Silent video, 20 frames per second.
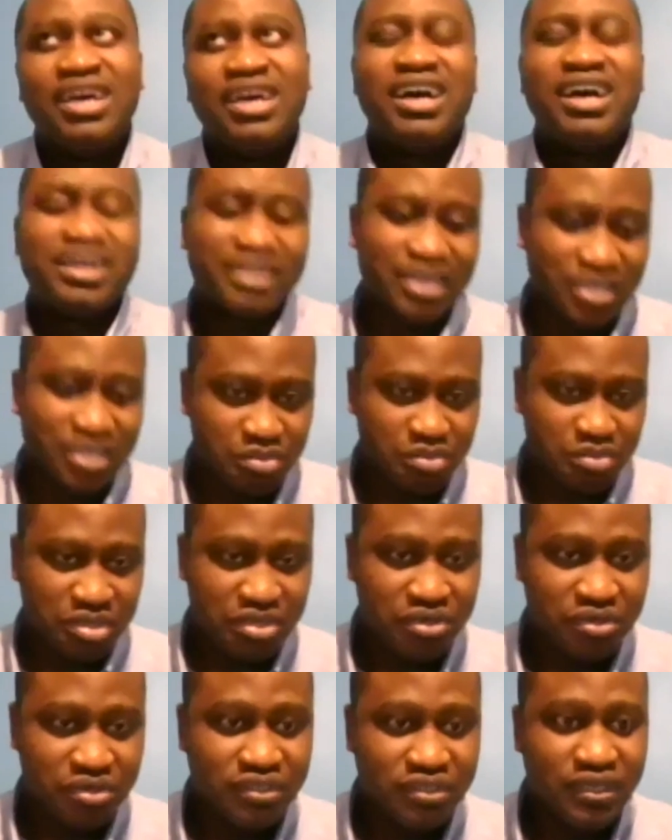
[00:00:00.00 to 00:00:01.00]
And that was
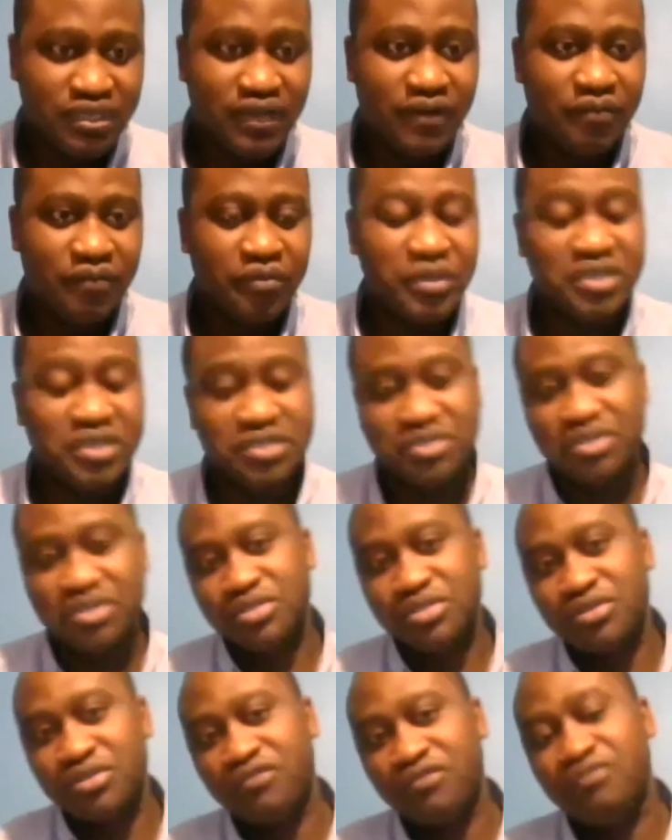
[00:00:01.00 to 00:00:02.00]
because it
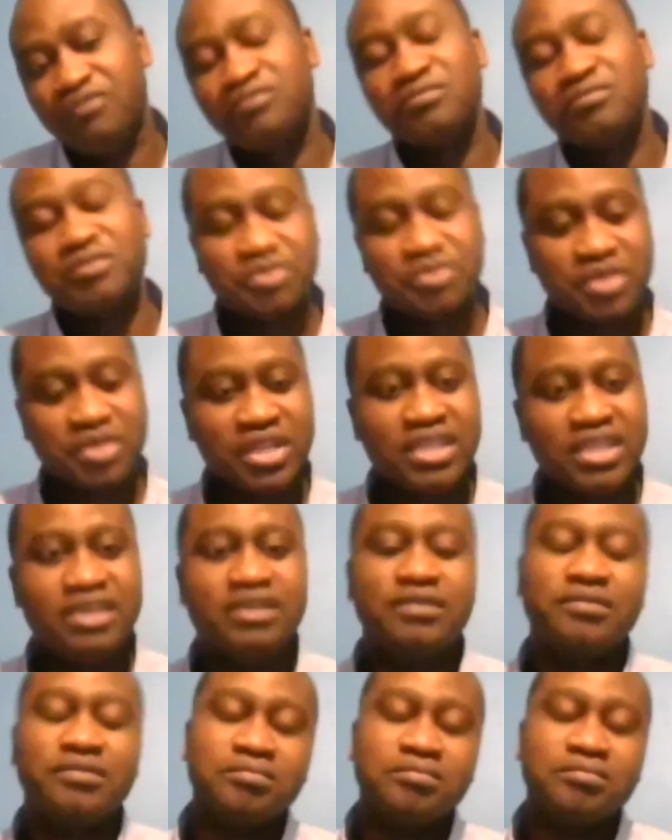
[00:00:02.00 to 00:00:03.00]
sort of
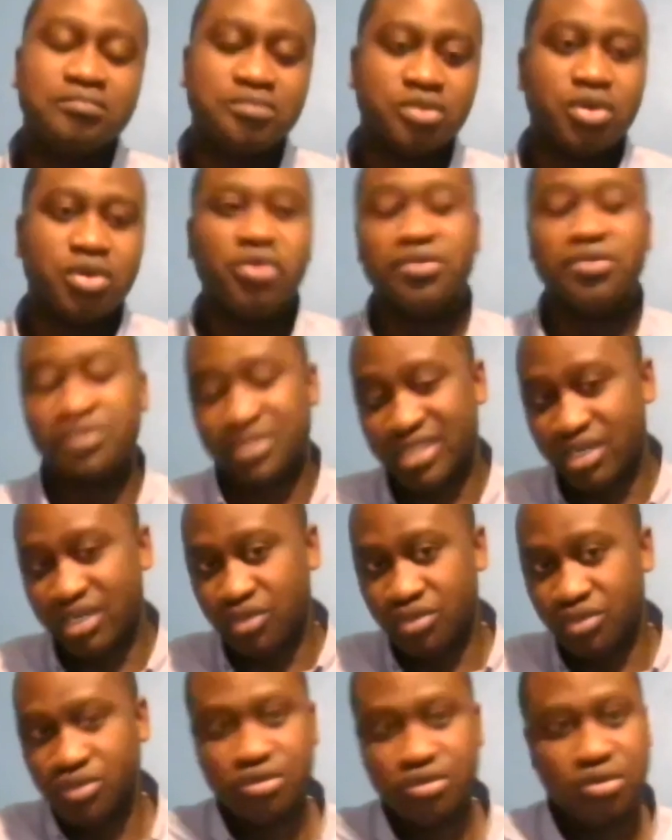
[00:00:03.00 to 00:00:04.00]
really goes
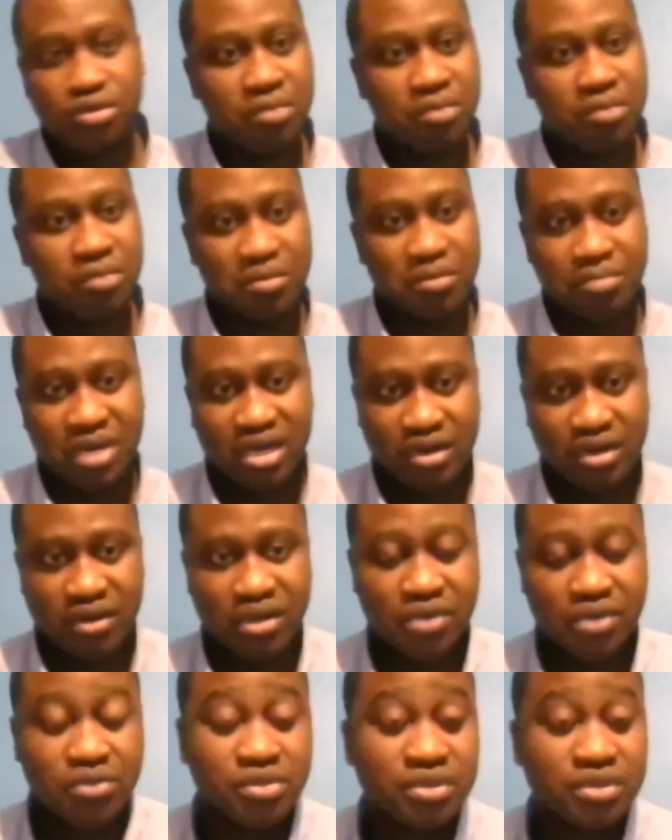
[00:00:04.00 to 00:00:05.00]
down to my
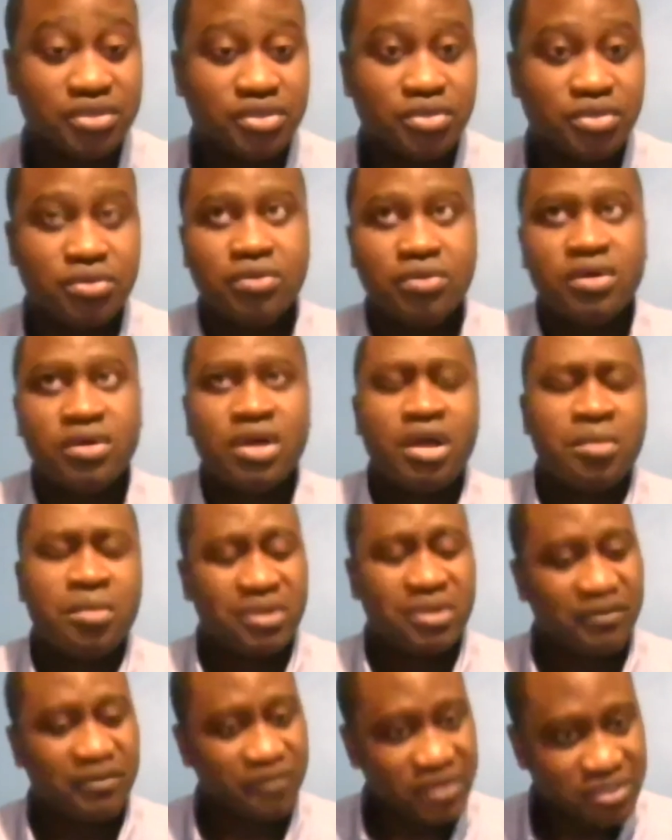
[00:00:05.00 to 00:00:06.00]
background. So
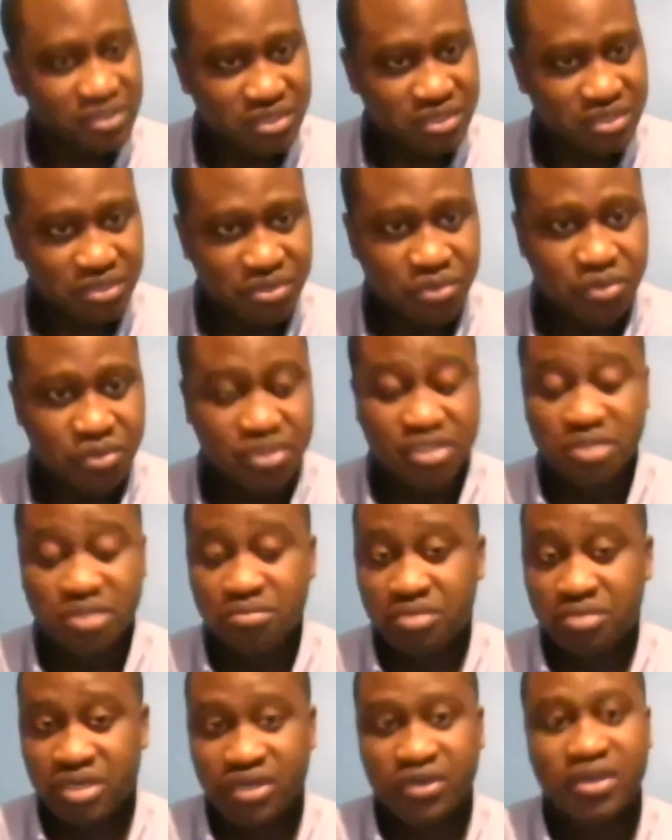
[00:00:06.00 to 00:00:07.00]
my first degree was in
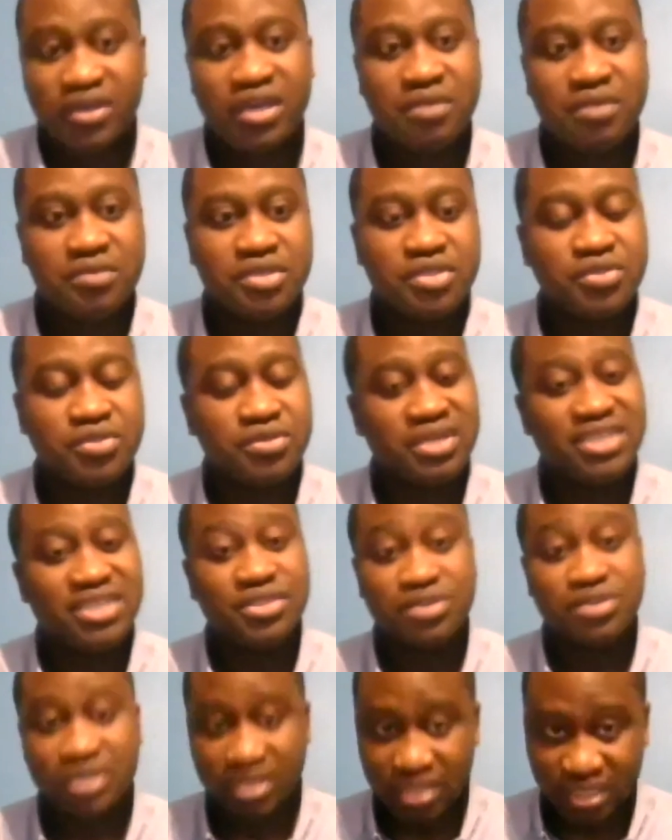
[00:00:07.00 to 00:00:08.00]
biochemistry. I
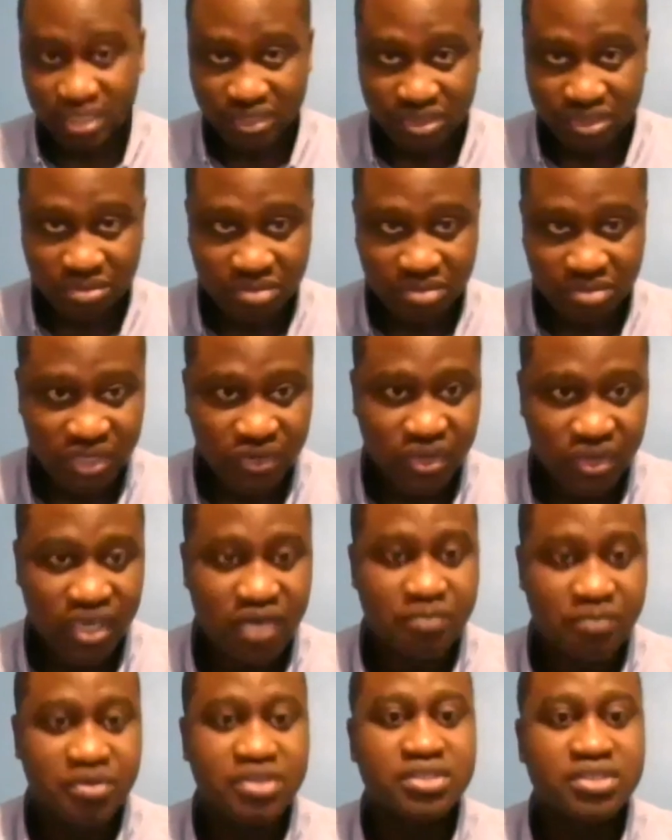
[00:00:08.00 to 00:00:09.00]
trained as a
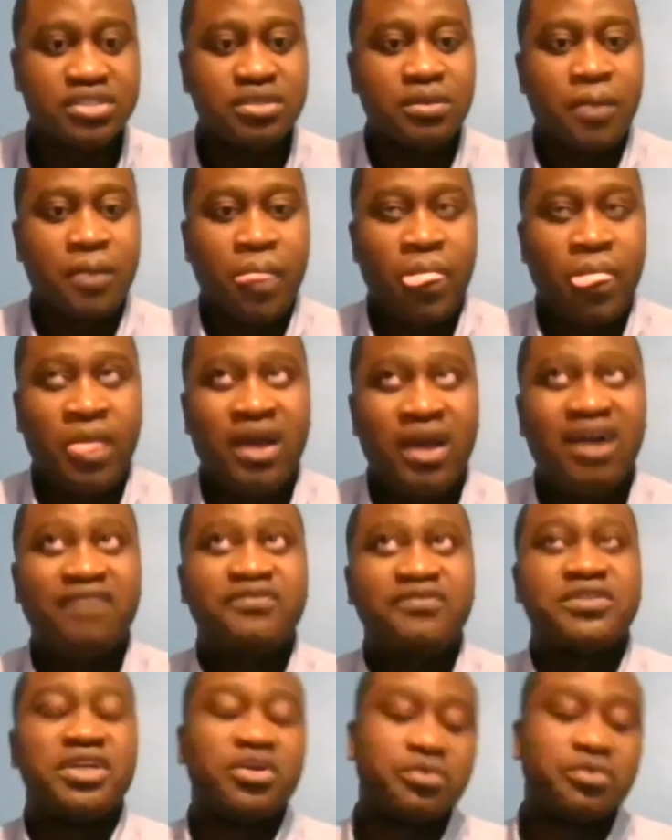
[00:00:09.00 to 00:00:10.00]
biochemist,
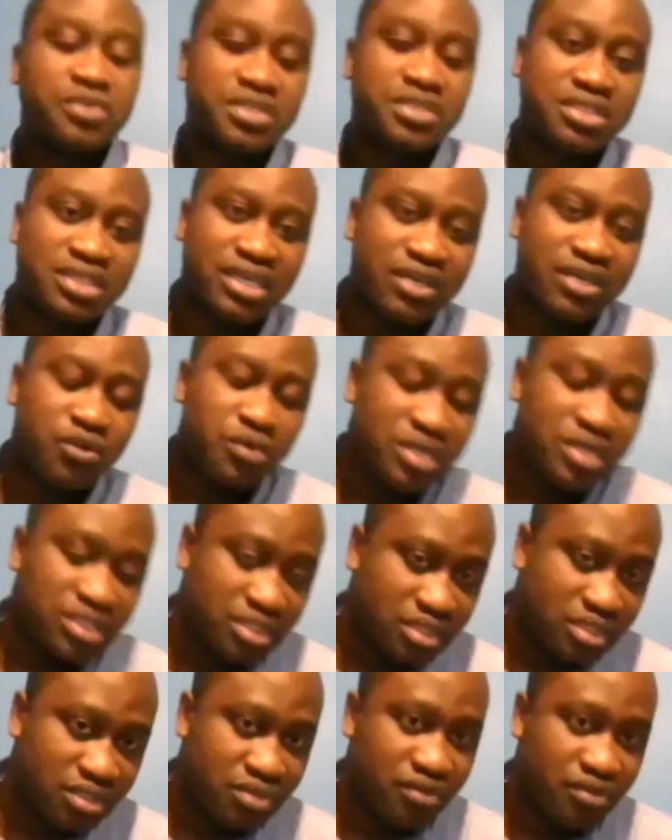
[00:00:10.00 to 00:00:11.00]
after which I
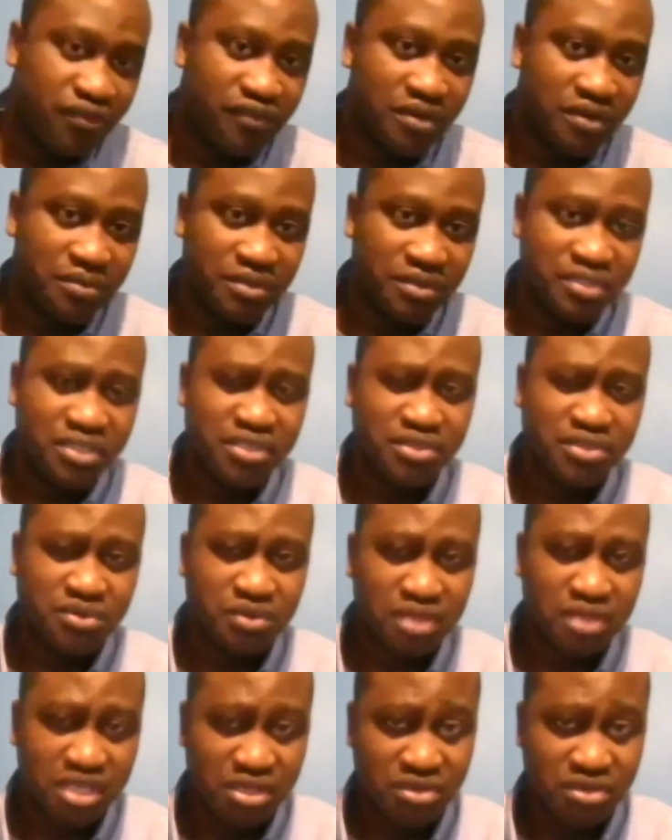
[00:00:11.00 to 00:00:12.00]
went into the
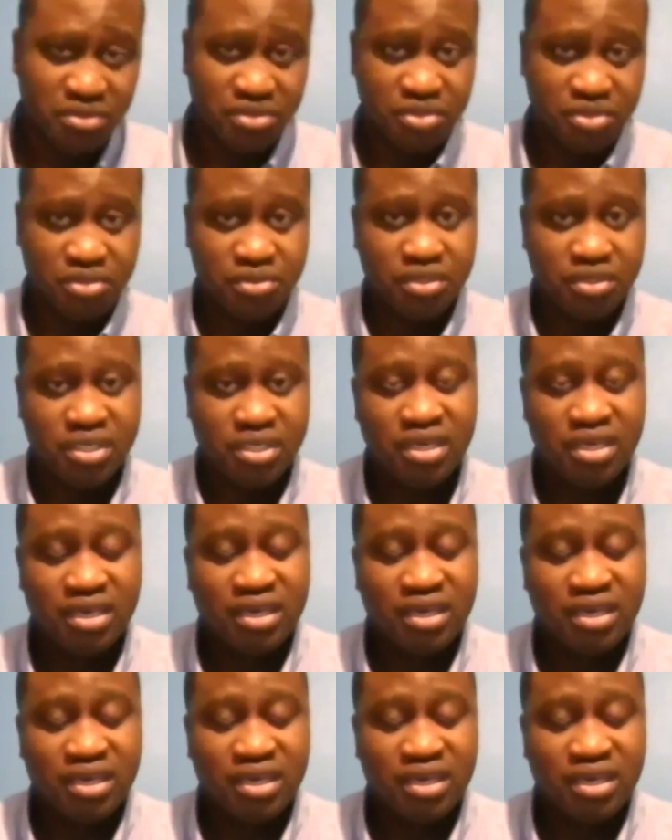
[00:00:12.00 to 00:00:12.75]
pharmaceutical industry.